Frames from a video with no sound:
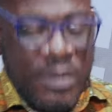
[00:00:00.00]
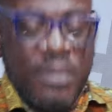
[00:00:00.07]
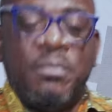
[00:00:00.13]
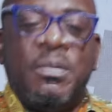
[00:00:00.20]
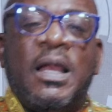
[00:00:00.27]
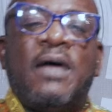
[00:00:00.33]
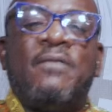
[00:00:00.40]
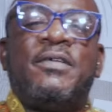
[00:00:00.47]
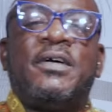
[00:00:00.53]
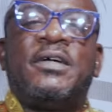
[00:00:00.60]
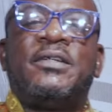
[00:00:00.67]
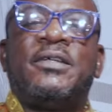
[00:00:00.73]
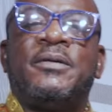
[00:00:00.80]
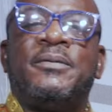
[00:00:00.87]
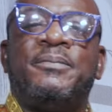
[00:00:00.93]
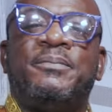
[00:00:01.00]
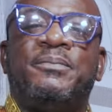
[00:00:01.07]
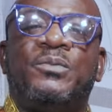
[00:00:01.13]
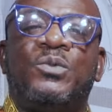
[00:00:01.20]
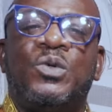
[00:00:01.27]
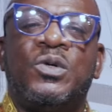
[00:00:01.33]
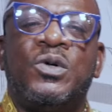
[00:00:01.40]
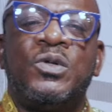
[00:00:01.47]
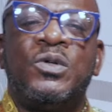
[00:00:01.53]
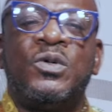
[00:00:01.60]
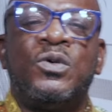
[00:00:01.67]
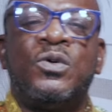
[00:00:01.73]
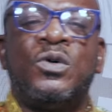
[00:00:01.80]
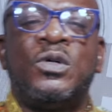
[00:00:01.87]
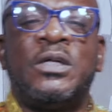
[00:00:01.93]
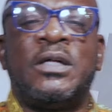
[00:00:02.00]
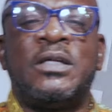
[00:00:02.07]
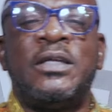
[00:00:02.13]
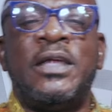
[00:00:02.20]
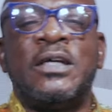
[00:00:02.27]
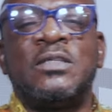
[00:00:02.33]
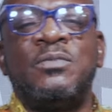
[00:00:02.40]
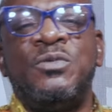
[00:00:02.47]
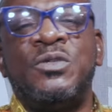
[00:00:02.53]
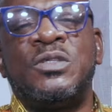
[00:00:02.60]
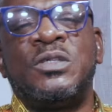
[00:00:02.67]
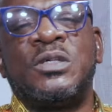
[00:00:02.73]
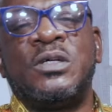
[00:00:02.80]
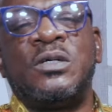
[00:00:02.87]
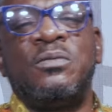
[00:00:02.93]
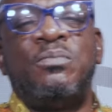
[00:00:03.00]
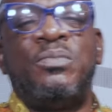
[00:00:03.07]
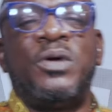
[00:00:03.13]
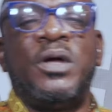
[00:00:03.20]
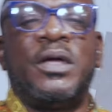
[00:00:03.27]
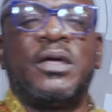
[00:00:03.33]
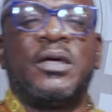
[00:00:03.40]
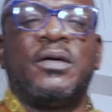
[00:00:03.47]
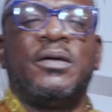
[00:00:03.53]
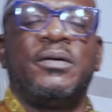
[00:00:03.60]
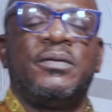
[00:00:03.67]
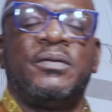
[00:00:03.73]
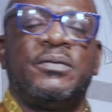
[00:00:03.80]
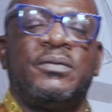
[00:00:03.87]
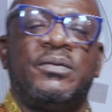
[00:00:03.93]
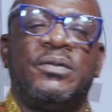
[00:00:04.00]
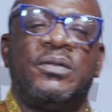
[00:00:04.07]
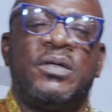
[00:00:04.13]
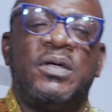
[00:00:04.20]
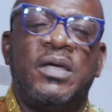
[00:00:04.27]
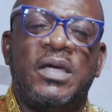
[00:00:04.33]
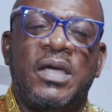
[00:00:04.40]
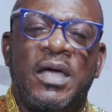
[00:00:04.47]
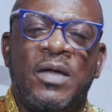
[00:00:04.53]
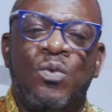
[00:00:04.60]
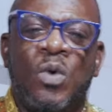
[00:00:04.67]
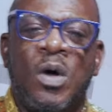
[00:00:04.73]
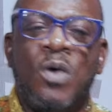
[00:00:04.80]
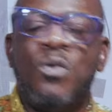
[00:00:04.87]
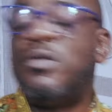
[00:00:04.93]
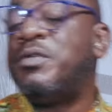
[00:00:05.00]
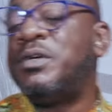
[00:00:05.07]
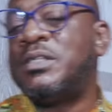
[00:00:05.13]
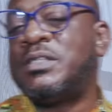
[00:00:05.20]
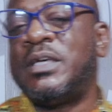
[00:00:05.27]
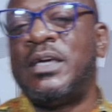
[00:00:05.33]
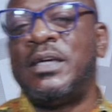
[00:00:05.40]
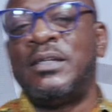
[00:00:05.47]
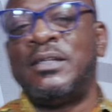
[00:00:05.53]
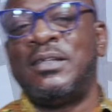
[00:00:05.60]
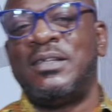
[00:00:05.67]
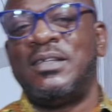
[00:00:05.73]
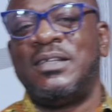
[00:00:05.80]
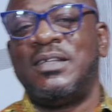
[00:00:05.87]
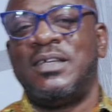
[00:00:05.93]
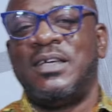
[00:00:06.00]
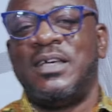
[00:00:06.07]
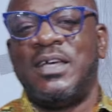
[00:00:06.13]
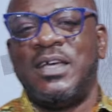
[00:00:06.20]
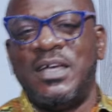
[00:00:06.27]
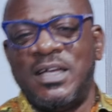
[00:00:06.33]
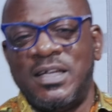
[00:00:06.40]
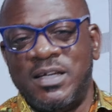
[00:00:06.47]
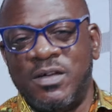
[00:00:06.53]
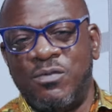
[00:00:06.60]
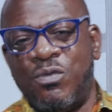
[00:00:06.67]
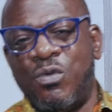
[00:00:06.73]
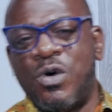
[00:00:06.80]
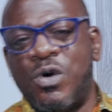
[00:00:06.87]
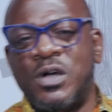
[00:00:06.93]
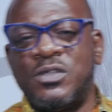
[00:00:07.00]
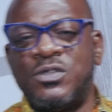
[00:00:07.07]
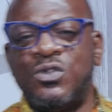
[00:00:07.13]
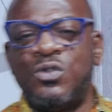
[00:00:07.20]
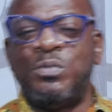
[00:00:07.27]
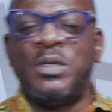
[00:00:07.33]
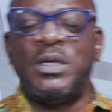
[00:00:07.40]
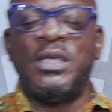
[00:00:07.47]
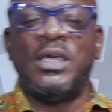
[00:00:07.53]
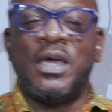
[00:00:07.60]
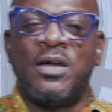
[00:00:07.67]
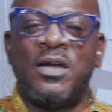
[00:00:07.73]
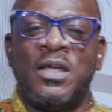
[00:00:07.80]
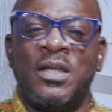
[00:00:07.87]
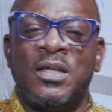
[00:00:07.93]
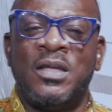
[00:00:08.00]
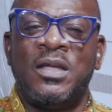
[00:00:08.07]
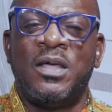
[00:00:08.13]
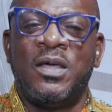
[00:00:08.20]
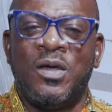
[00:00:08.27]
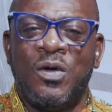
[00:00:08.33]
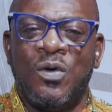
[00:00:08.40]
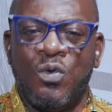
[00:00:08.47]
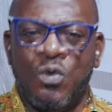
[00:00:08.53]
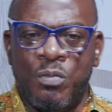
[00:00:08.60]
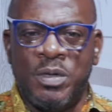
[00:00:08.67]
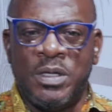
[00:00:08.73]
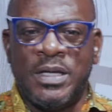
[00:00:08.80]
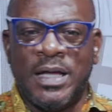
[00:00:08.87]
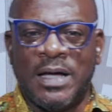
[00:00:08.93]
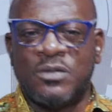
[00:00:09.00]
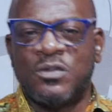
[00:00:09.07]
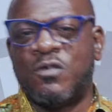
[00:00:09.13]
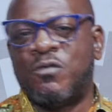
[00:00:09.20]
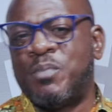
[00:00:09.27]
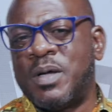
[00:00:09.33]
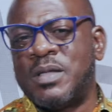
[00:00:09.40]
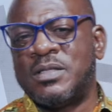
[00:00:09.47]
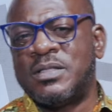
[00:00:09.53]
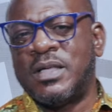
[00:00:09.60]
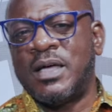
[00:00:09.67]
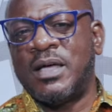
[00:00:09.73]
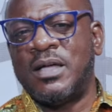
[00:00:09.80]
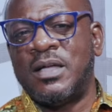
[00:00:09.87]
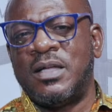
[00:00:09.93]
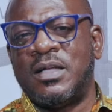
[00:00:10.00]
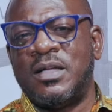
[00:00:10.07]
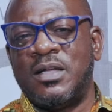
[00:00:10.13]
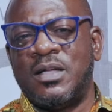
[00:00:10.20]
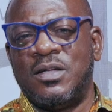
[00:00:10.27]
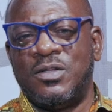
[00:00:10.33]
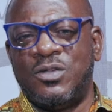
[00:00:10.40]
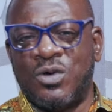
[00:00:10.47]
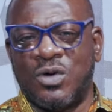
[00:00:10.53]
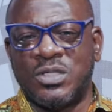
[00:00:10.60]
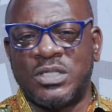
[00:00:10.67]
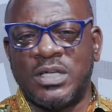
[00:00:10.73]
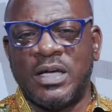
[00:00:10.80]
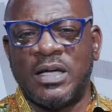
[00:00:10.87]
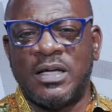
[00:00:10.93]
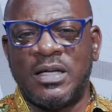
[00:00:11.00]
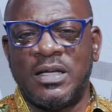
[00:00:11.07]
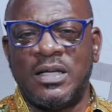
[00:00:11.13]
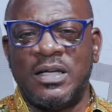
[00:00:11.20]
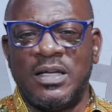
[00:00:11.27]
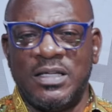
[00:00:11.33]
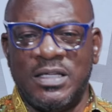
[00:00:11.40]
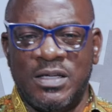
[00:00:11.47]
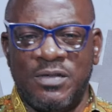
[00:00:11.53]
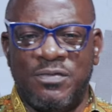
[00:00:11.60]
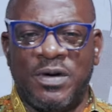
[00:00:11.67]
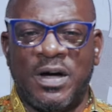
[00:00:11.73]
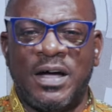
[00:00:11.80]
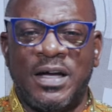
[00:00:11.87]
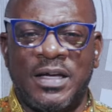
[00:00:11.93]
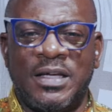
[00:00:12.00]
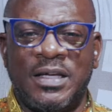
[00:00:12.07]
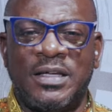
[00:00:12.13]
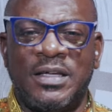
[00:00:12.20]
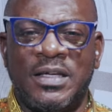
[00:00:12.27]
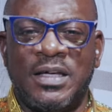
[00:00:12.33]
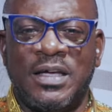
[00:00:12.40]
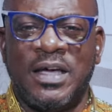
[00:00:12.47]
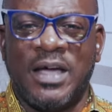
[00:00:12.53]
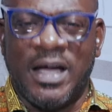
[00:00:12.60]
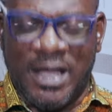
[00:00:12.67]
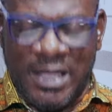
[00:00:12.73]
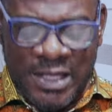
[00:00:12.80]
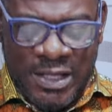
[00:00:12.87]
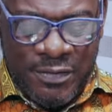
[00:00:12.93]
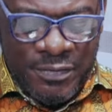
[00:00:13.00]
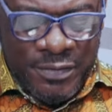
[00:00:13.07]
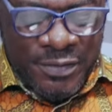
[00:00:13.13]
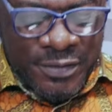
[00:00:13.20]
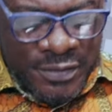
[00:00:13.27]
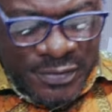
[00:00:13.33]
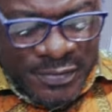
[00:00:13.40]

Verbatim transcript: Beloved, we're going to go on our next musical break. And when we return, the voice you'll be hearing will be that of Pastor Dr. Divine Ayivor.